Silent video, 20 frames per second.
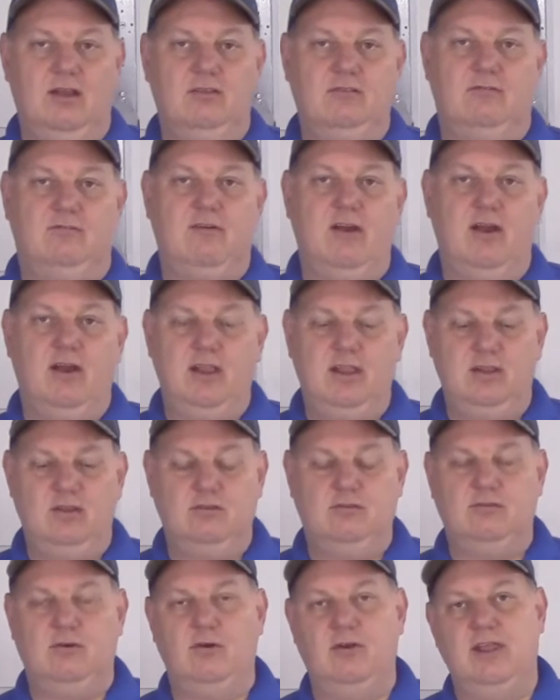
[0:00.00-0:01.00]
is very
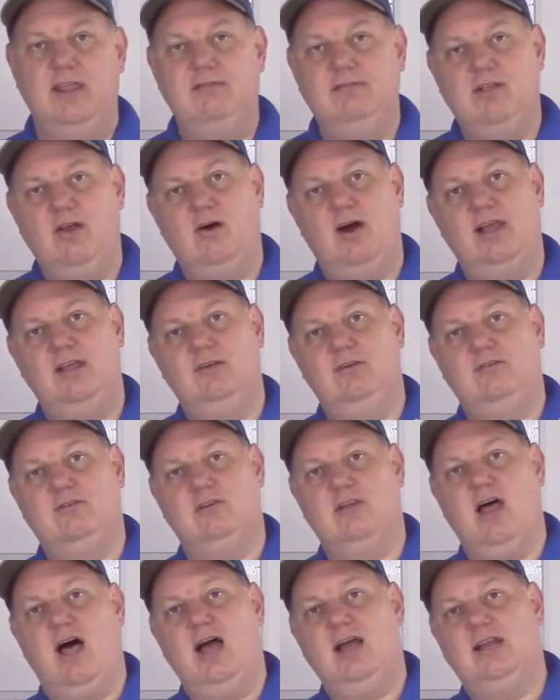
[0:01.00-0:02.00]
useful. Even though I use
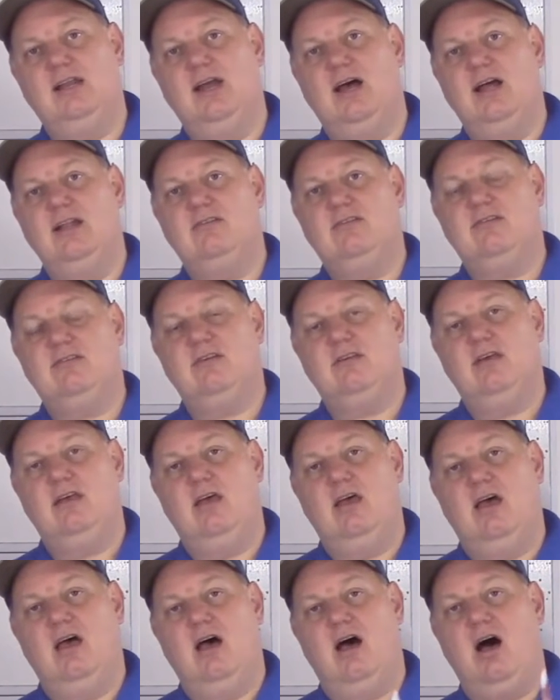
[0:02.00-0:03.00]
lock nuts
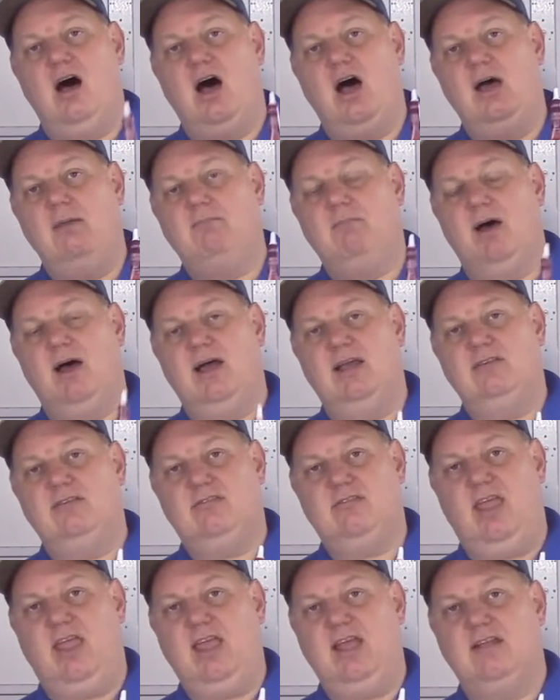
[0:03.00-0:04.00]
on my
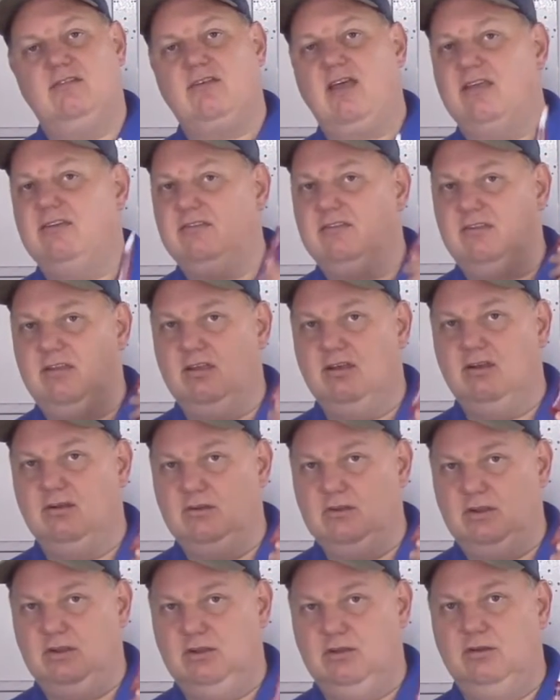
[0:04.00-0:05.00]
stands, I
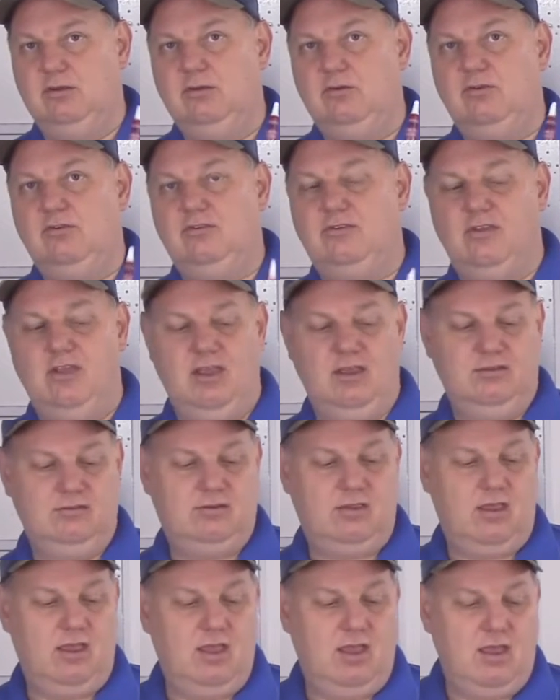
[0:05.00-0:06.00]
still use
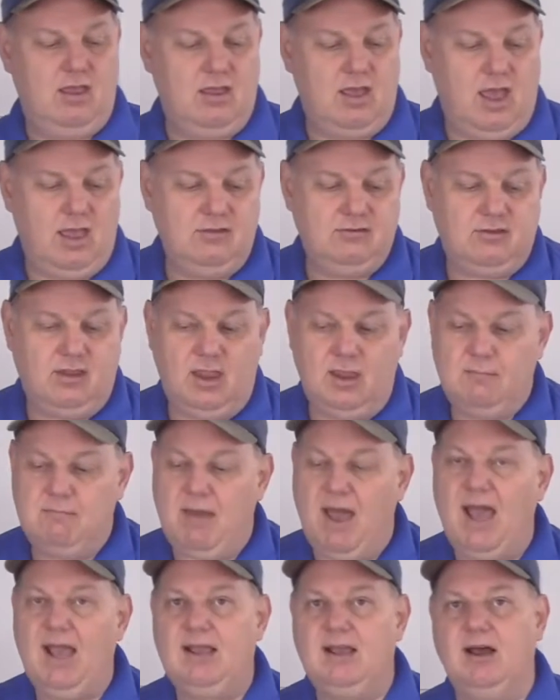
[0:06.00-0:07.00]
this as a
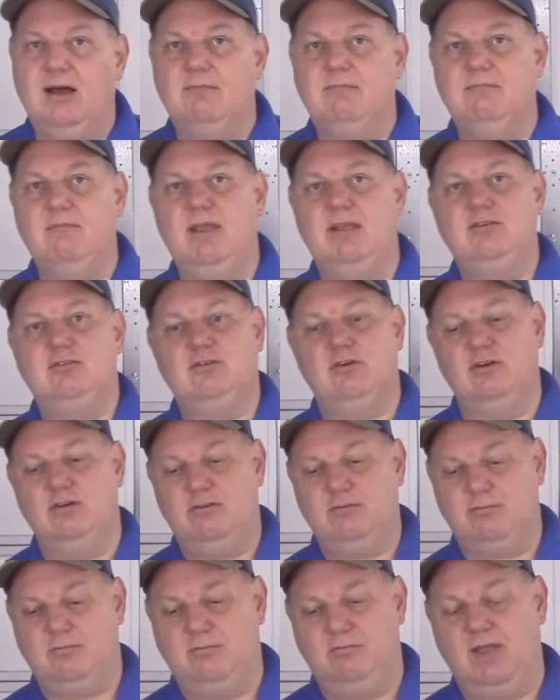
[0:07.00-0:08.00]
backup. Make sure
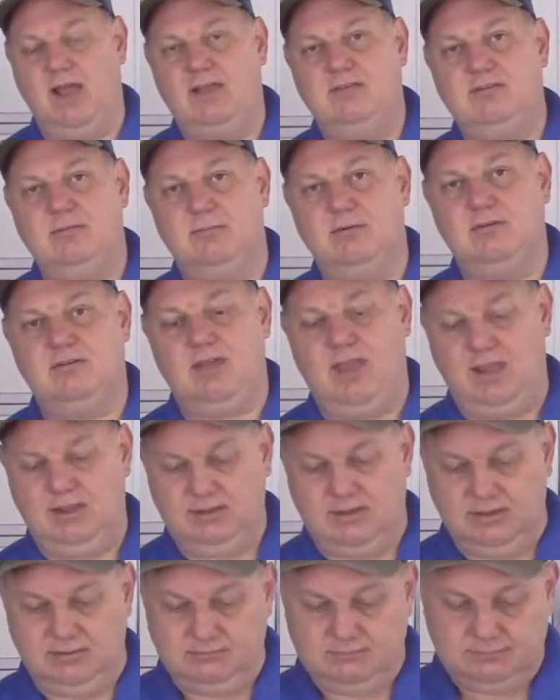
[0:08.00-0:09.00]
it's nice and
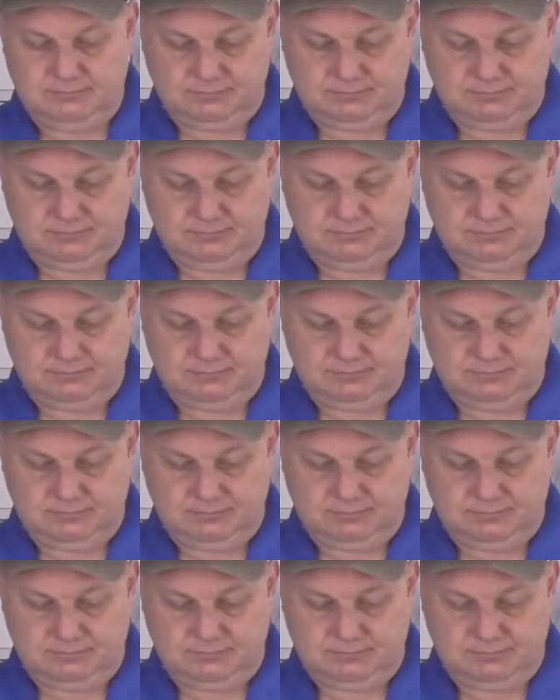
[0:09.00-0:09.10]
protected.